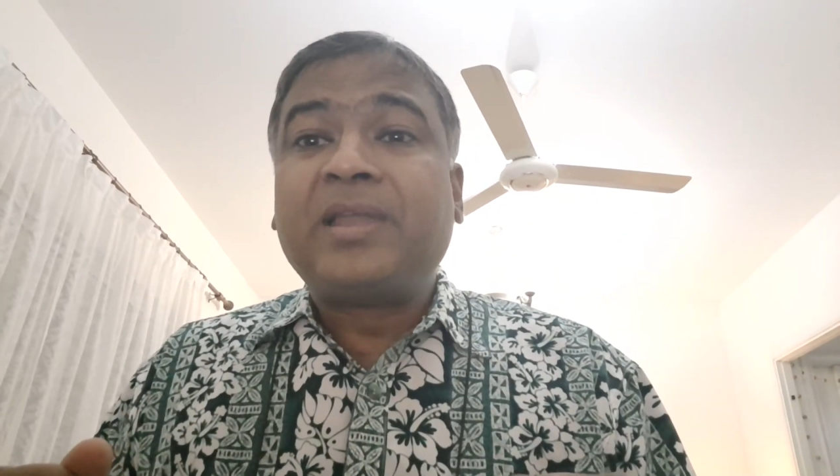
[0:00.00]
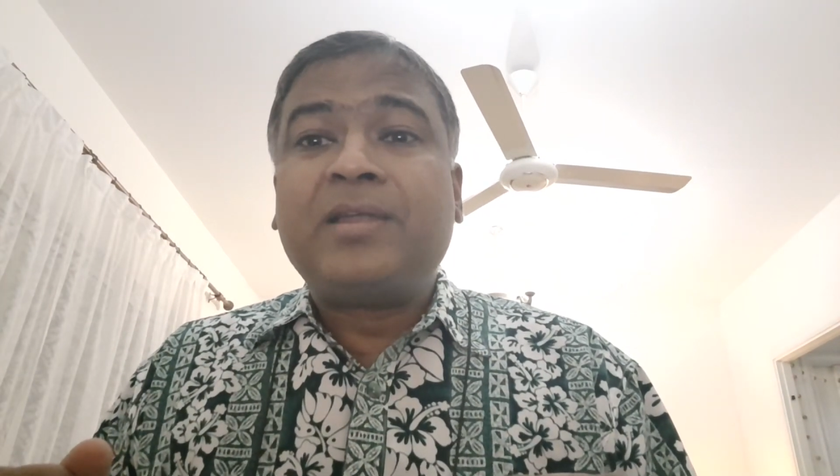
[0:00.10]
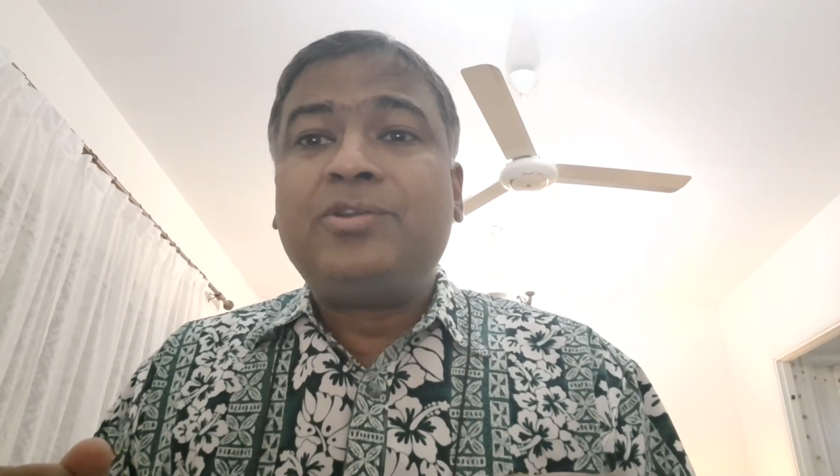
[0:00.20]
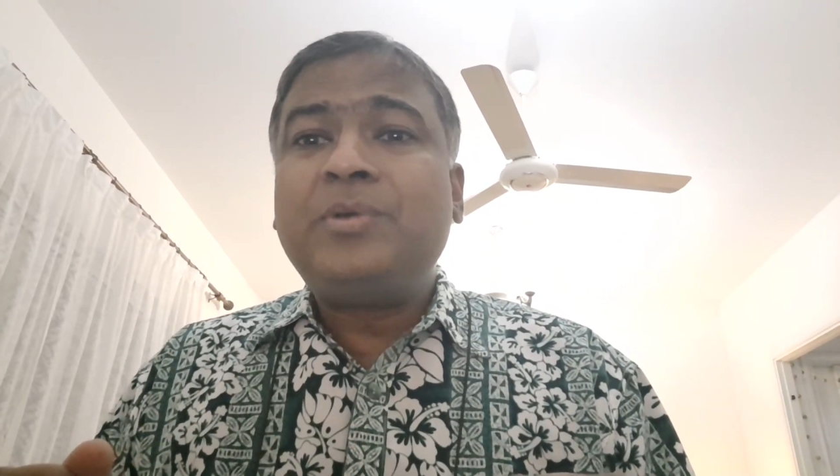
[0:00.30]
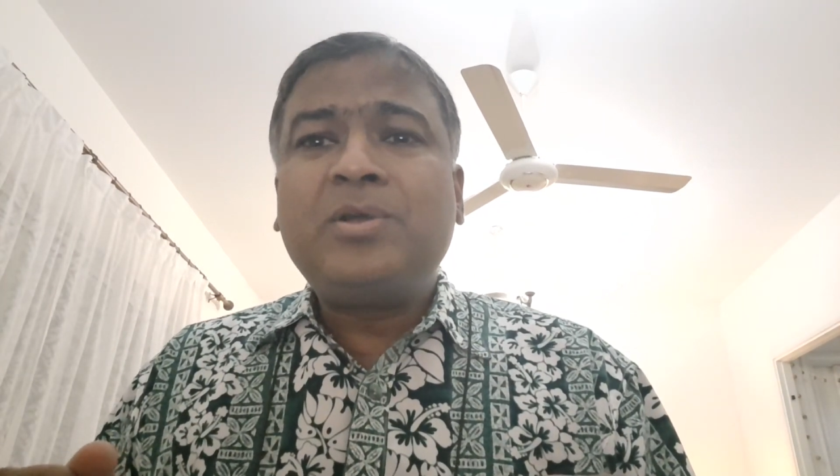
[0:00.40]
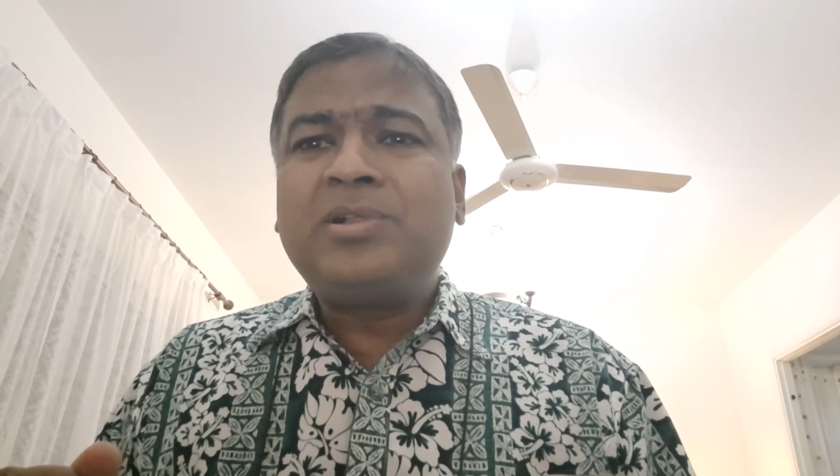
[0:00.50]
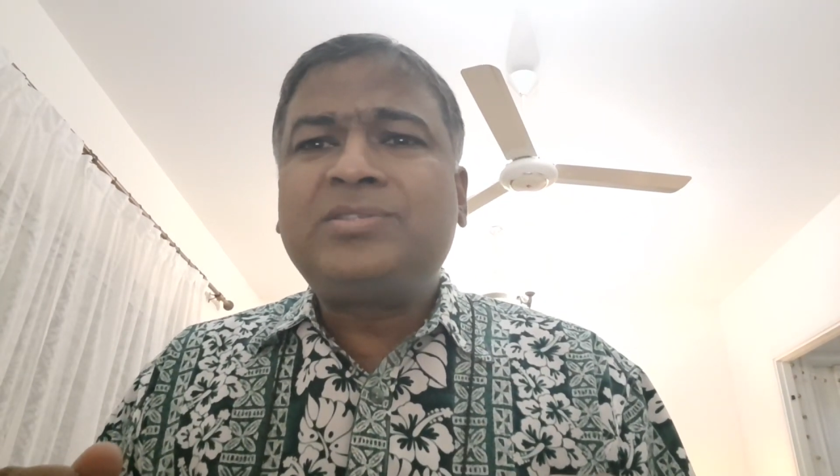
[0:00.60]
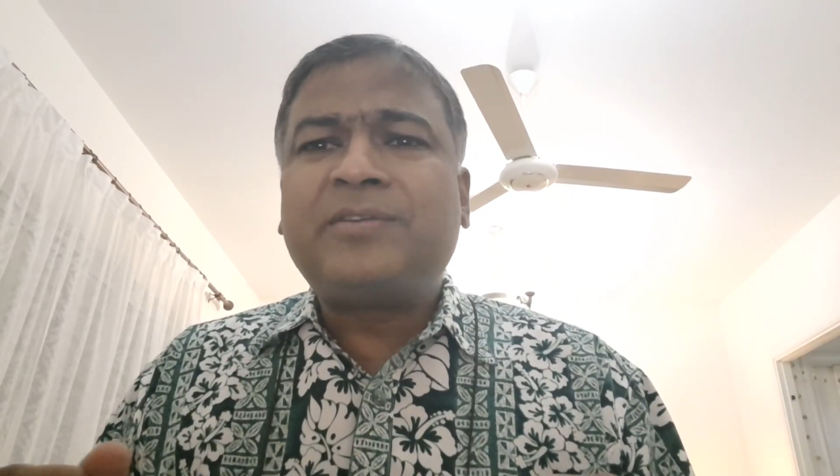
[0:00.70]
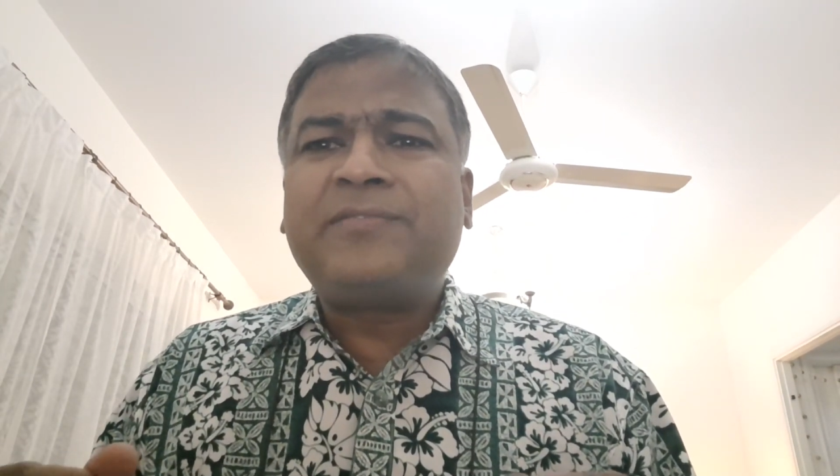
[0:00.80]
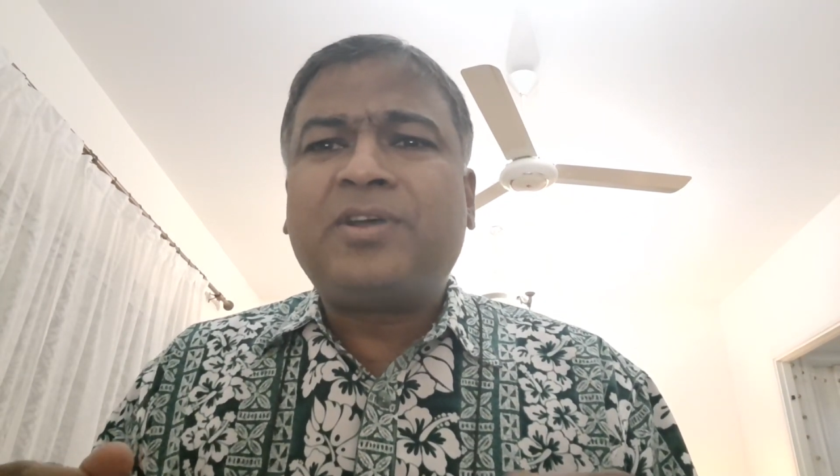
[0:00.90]
Doing all
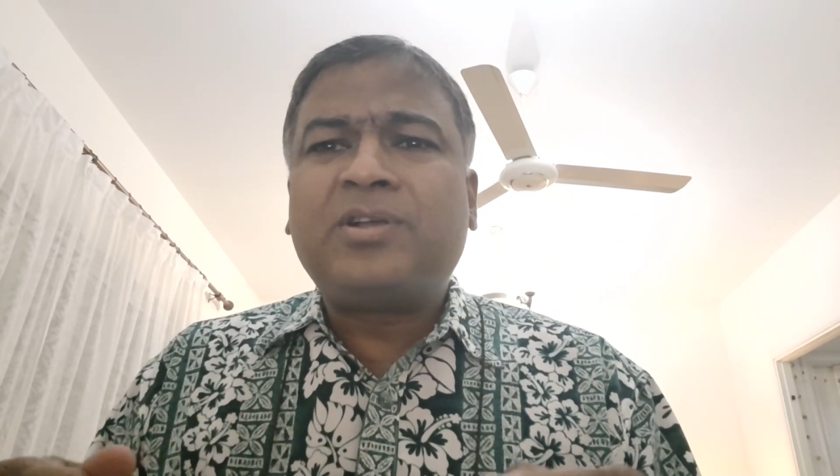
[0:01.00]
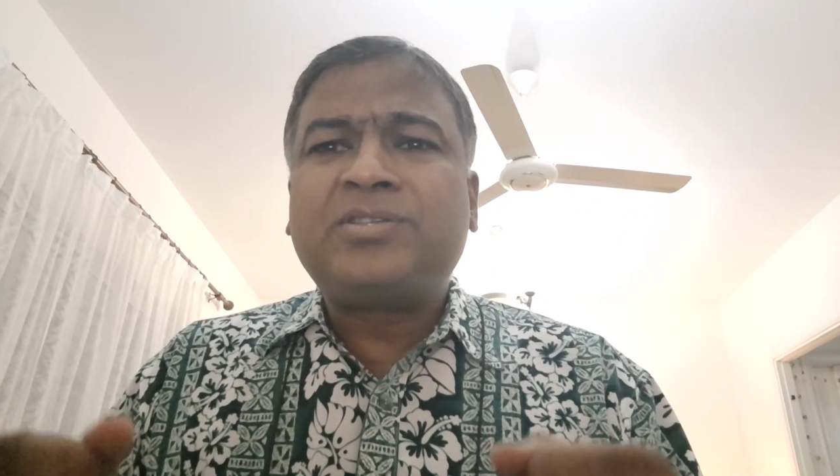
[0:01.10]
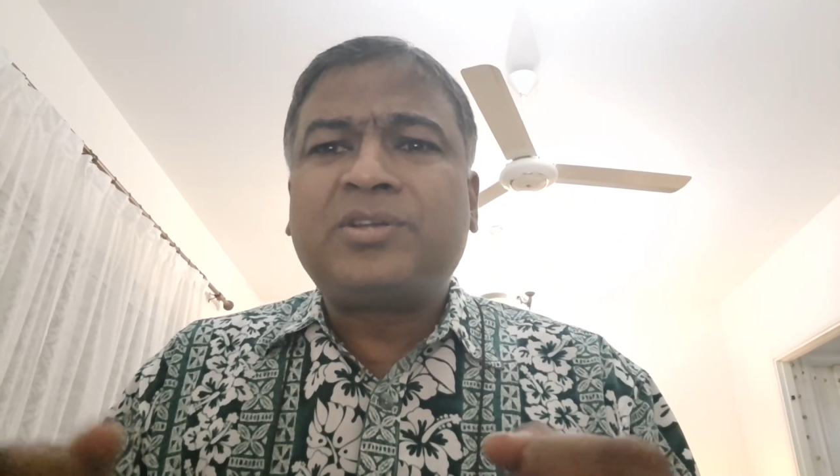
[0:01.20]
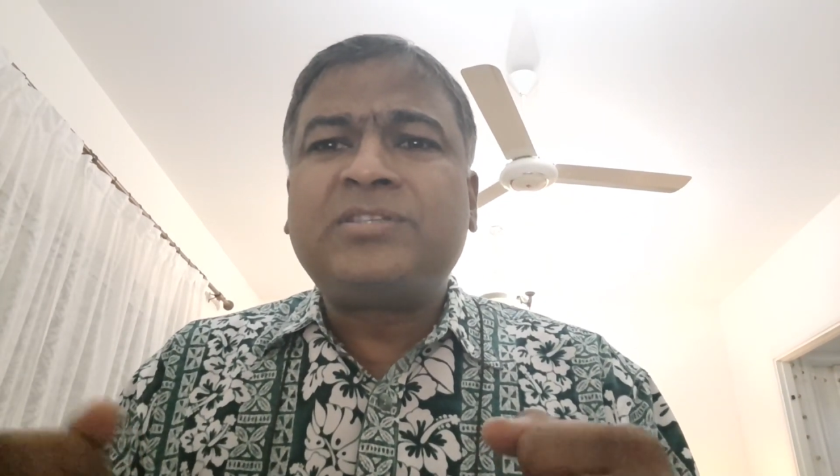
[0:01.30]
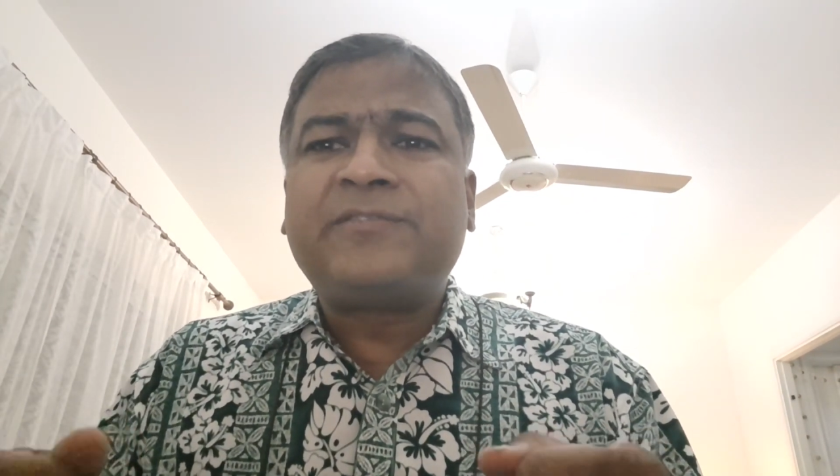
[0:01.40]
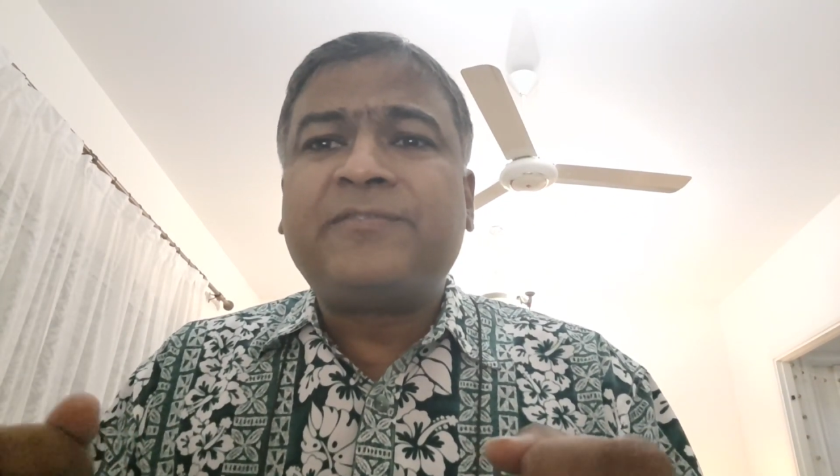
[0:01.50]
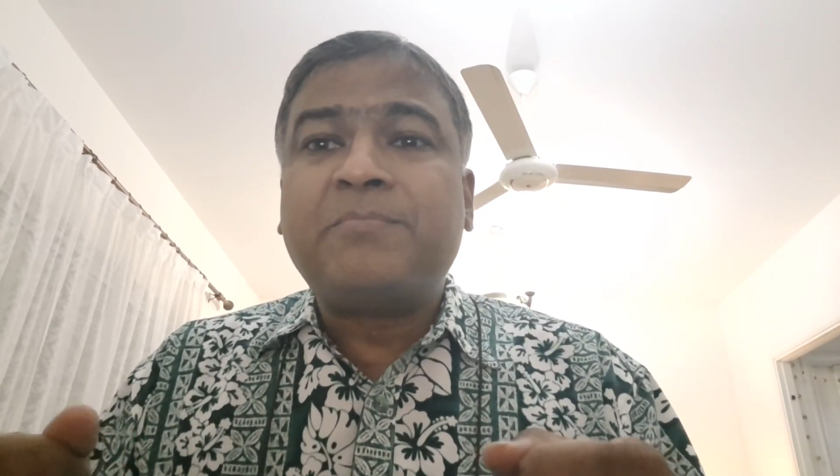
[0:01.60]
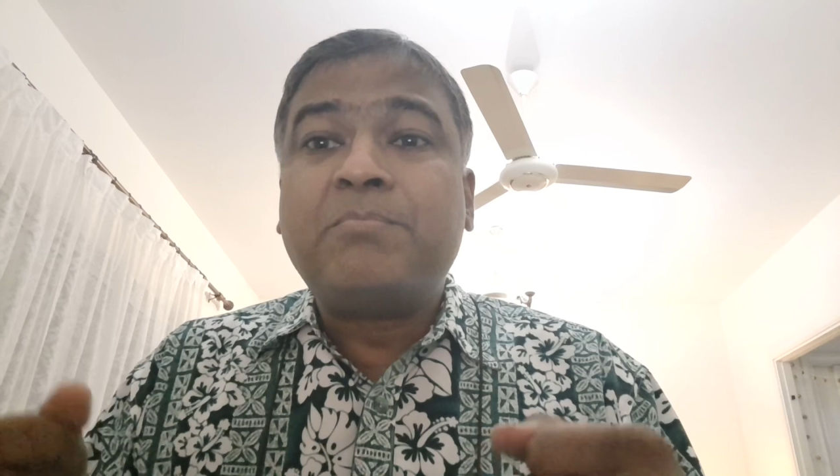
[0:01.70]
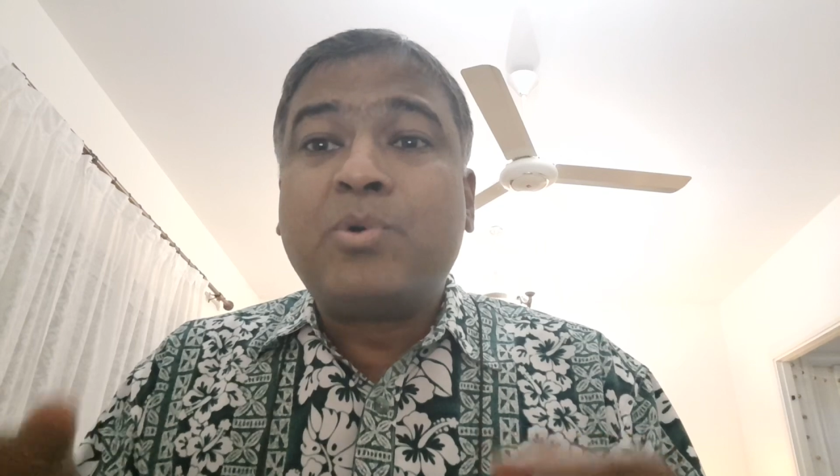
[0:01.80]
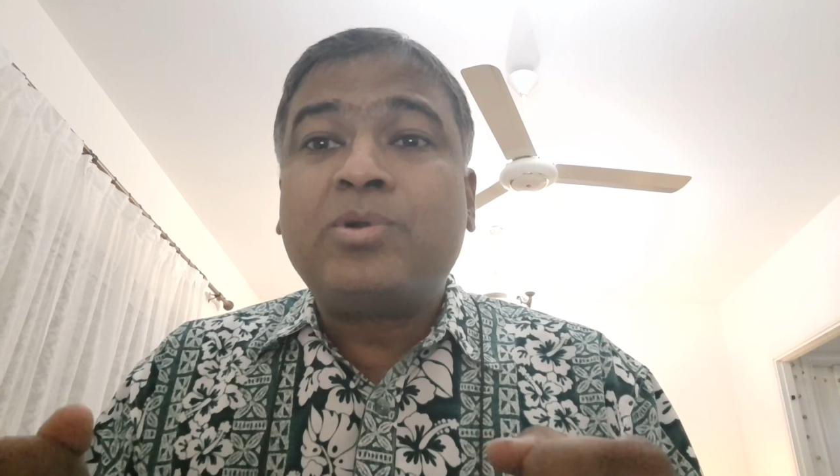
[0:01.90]
sorts of
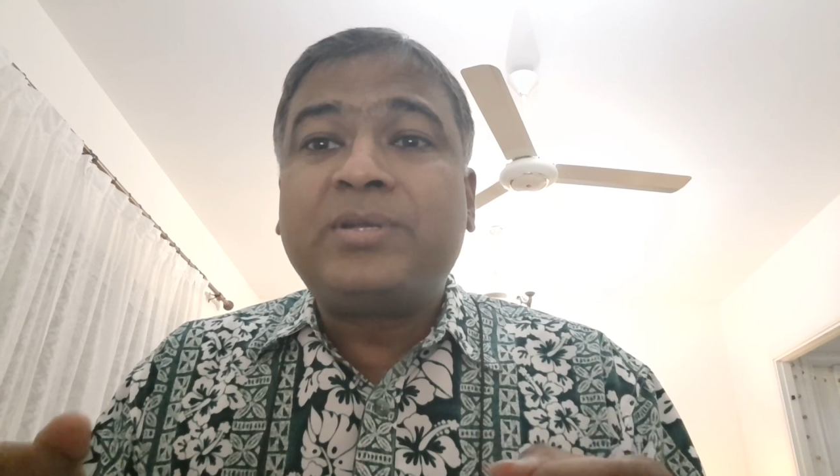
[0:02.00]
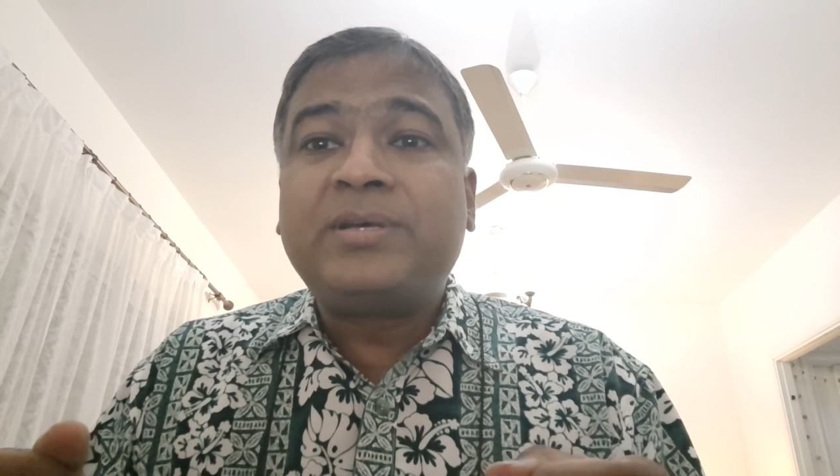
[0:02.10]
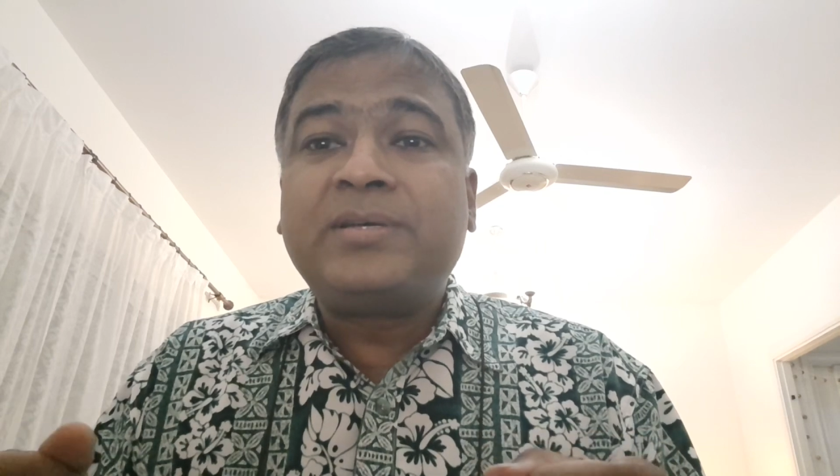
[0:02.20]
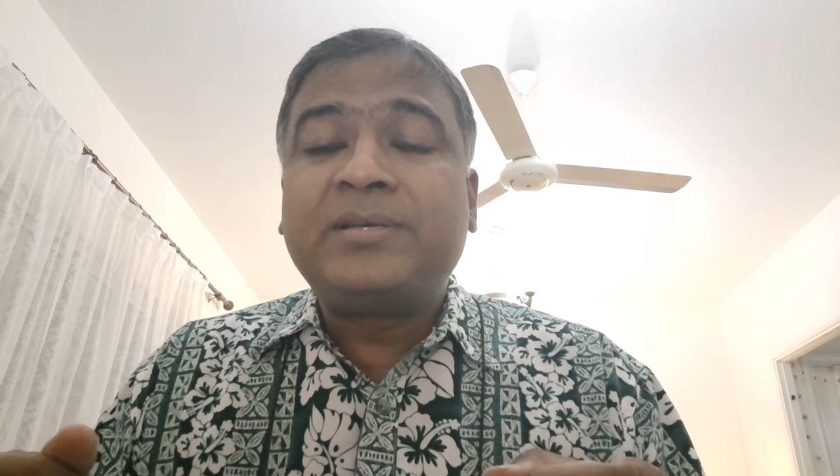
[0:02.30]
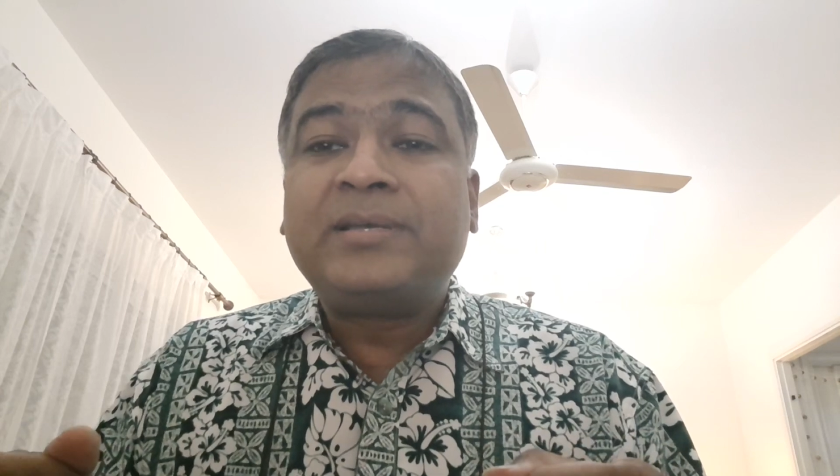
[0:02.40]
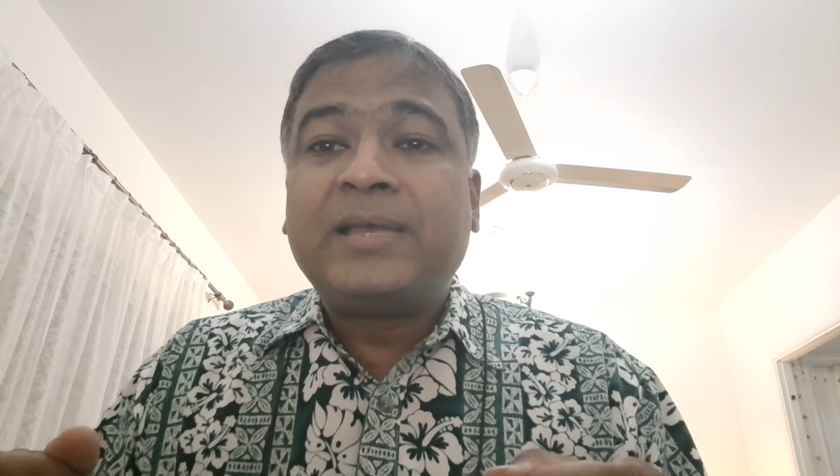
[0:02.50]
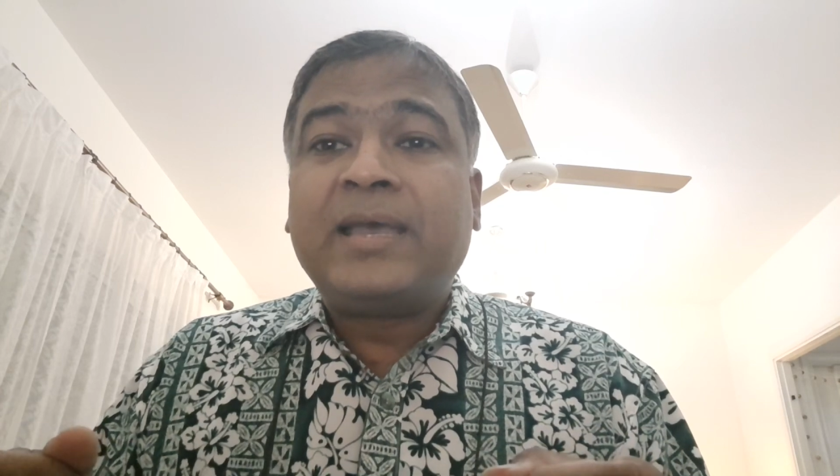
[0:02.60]
motor